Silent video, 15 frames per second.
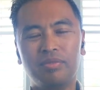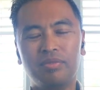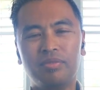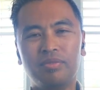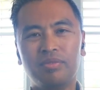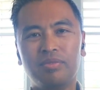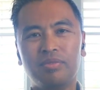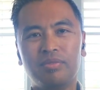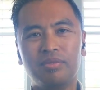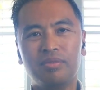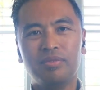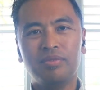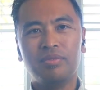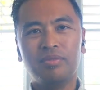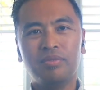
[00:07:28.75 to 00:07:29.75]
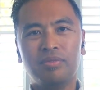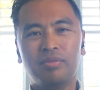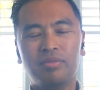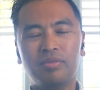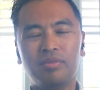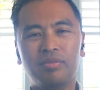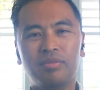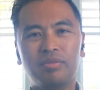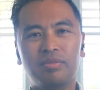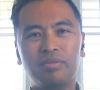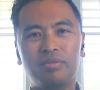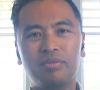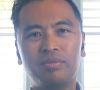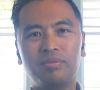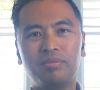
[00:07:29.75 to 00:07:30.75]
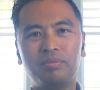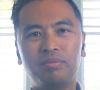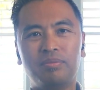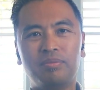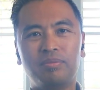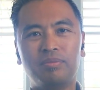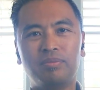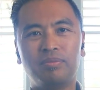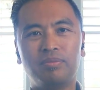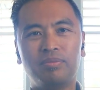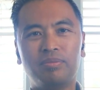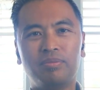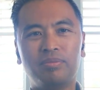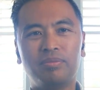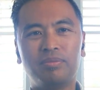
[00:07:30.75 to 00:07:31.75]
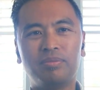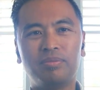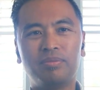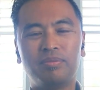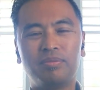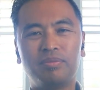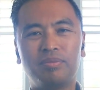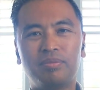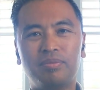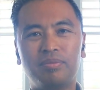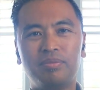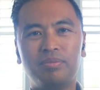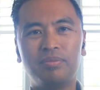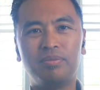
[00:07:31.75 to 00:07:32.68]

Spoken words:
The person shown says nothing.